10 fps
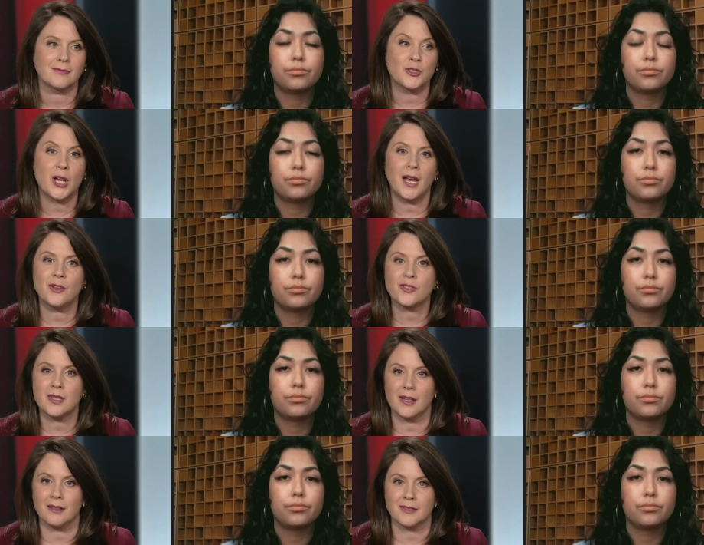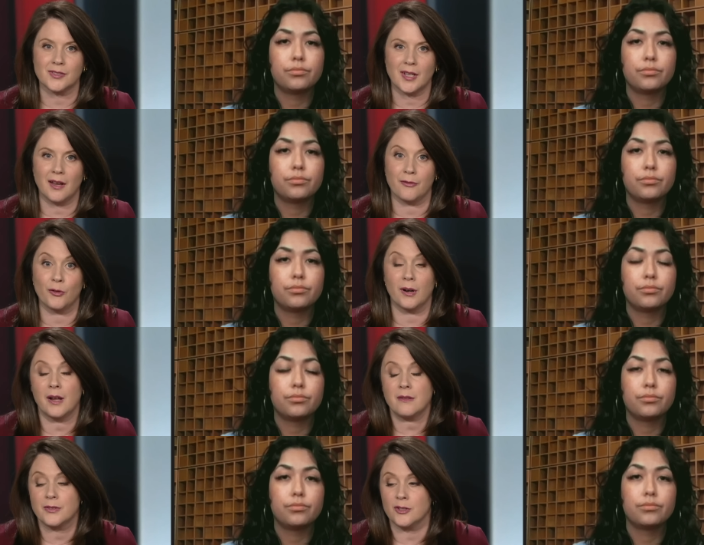Speaker 1: change things uh, for
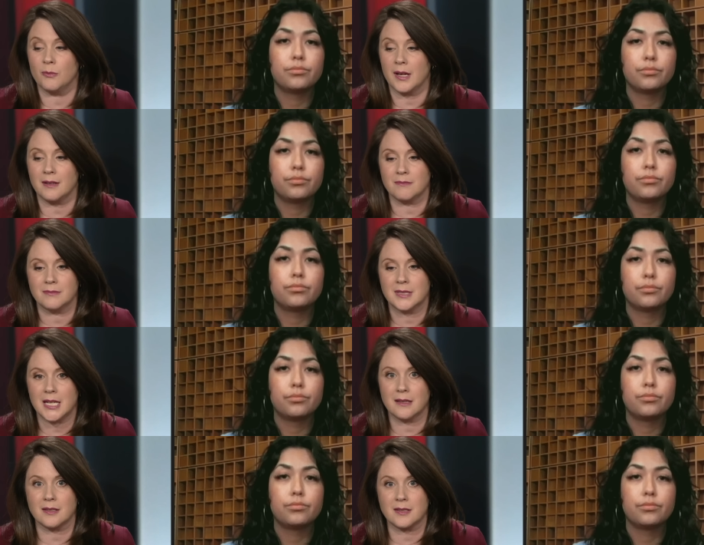others who might take the